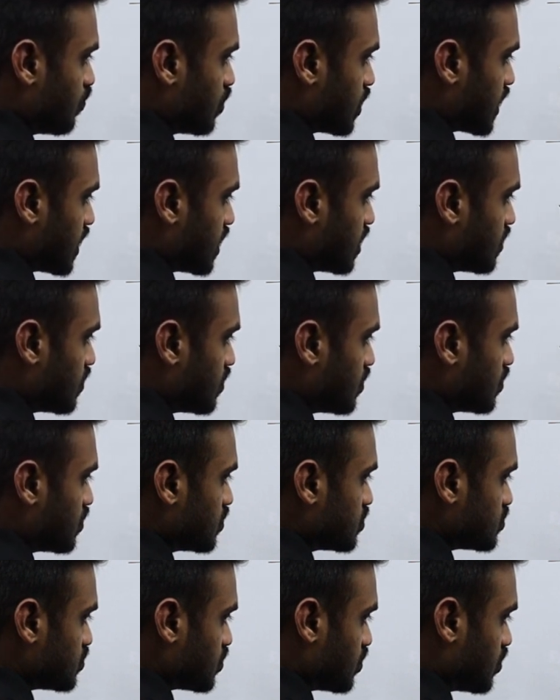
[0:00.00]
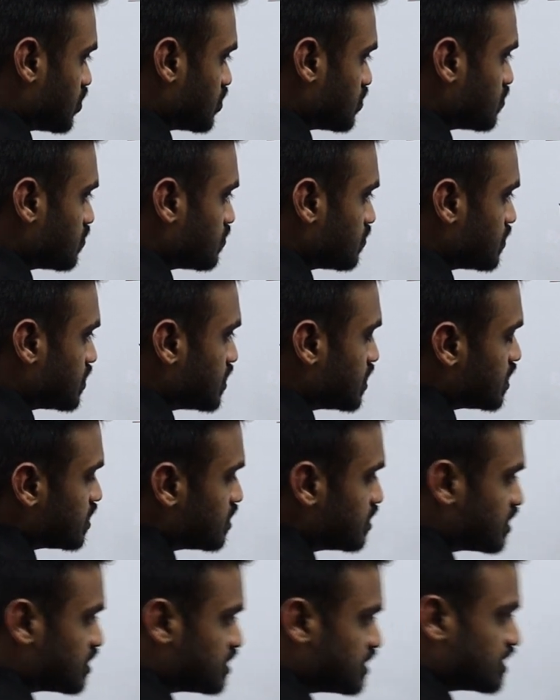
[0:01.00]
Okay, so
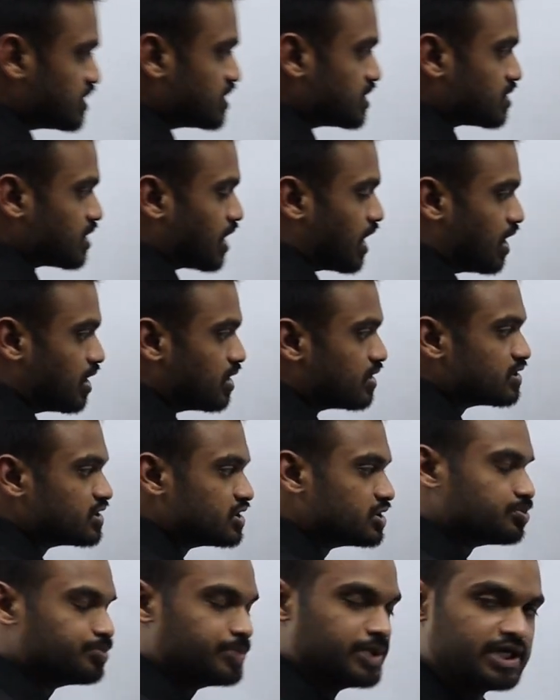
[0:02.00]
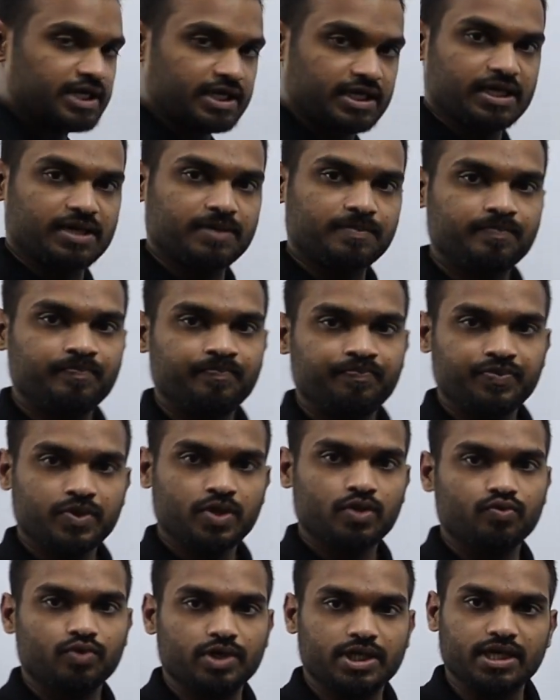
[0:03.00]
this is called speed here.
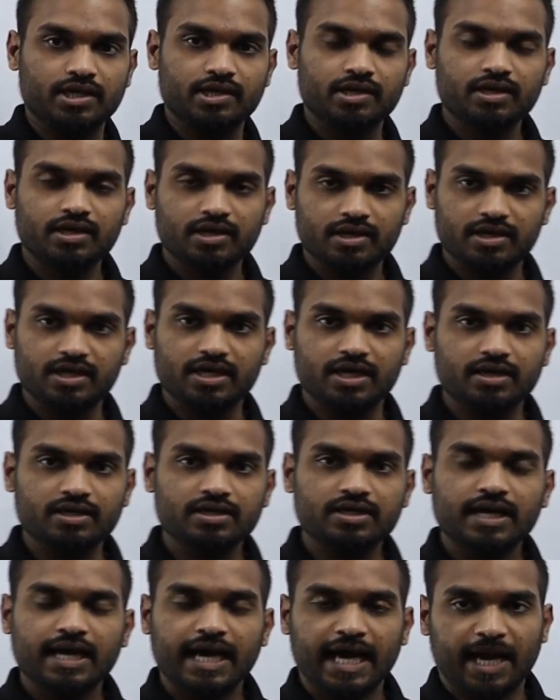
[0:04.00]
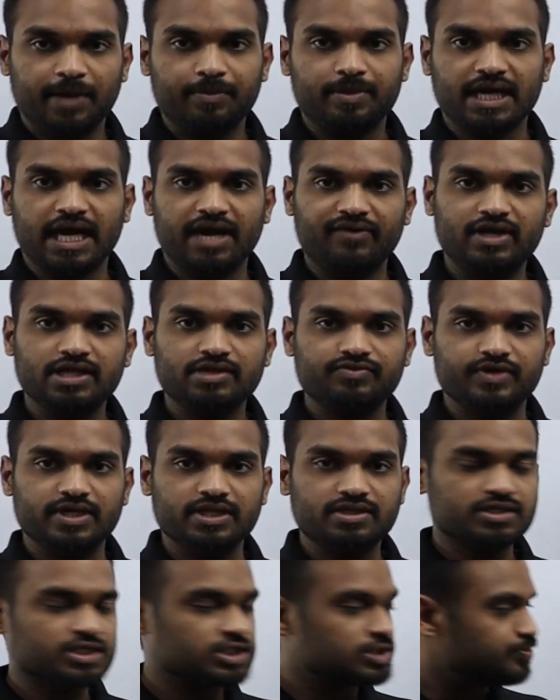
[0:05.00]
Okay, here I am traveling
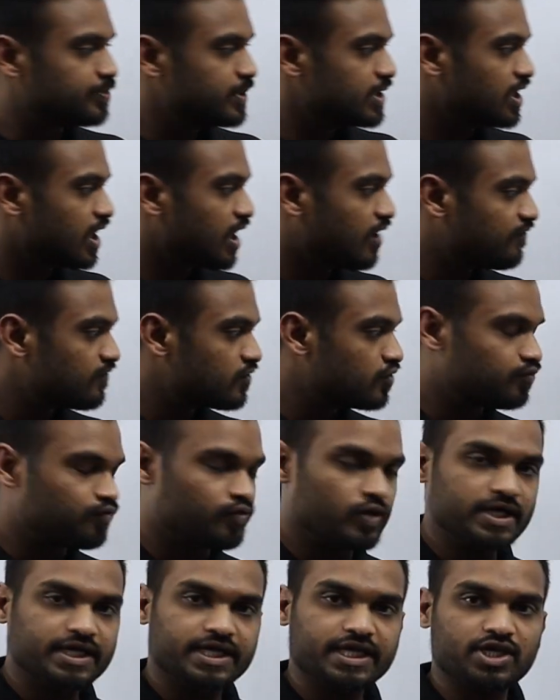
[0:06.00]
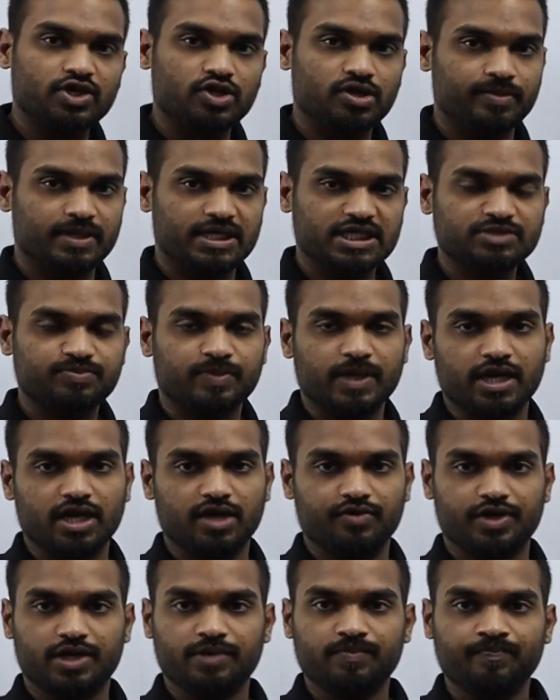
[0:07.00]
with speed of 20 kilometers per
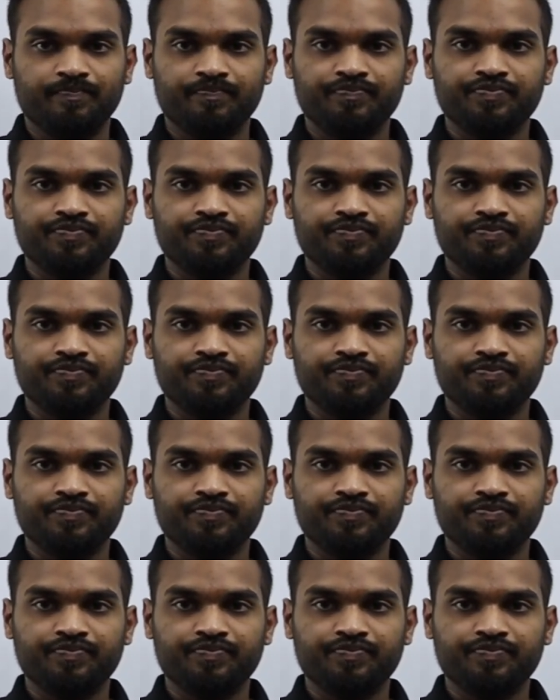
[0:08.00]
hour.